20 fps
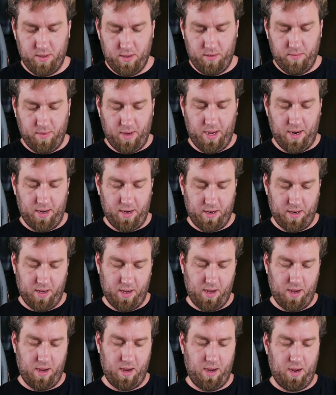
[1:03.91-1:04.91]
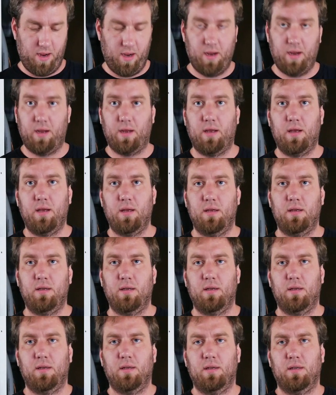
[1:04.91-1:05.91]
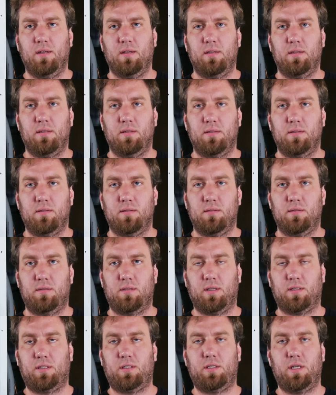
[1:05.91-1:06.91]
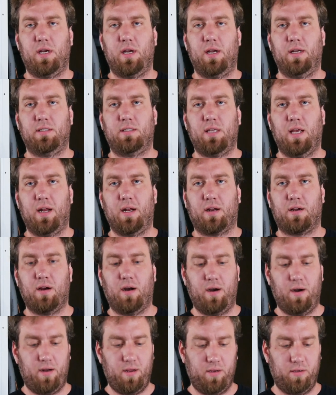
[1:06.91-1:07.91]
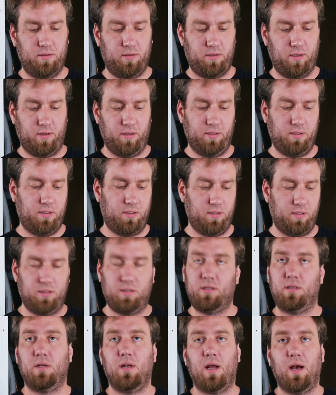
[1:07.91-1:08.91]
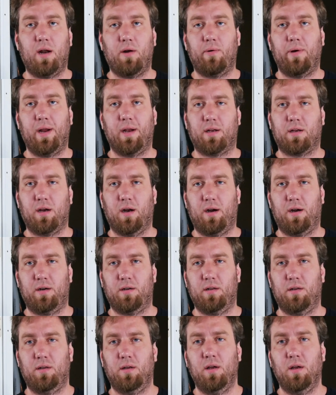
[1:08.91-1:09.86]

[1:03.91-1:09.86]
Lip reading: I'm adding a 6G SATA card. So this is not a RAID card,